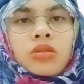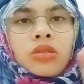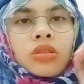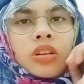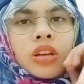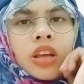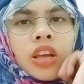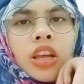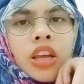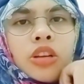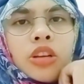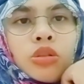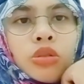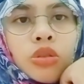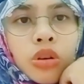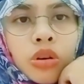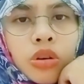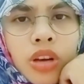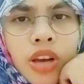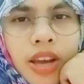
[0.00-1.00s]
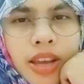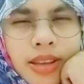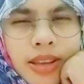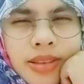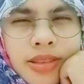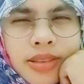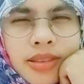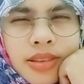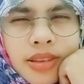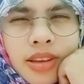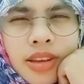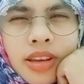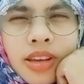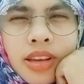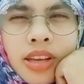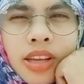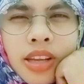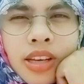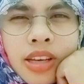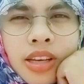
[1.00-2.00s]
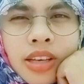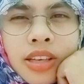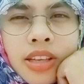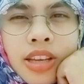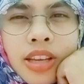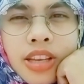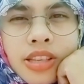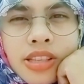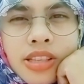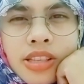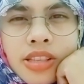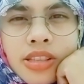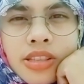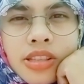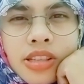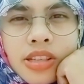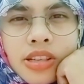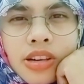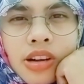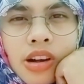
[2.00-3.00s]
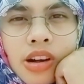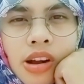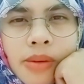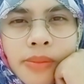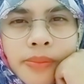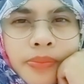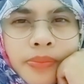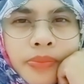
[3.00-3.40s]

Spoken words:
And you know, guys, in his Instagram,